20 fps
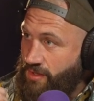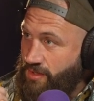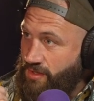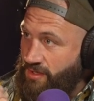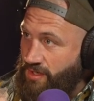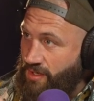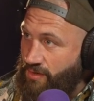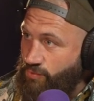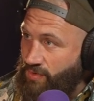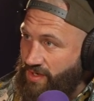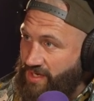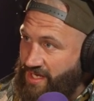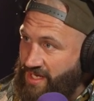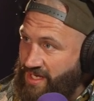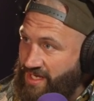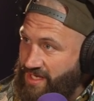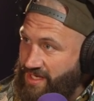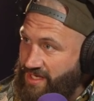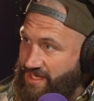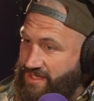you know when
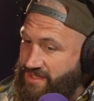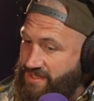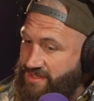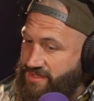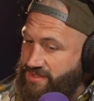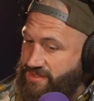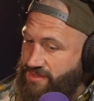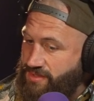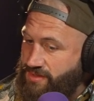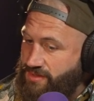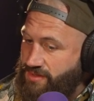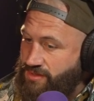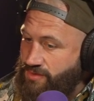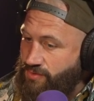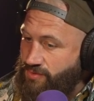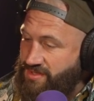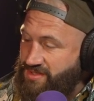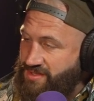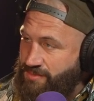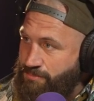he's
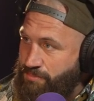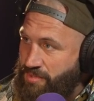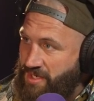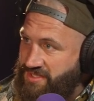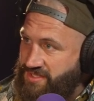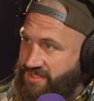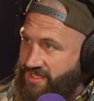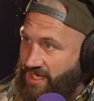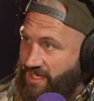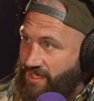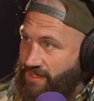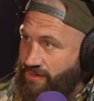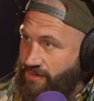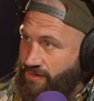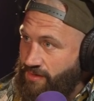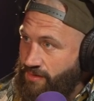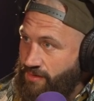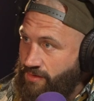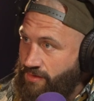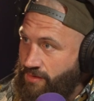doing some busking.
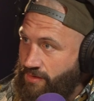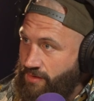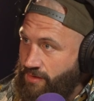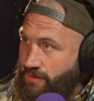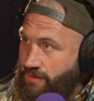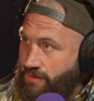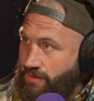Mm-hmm.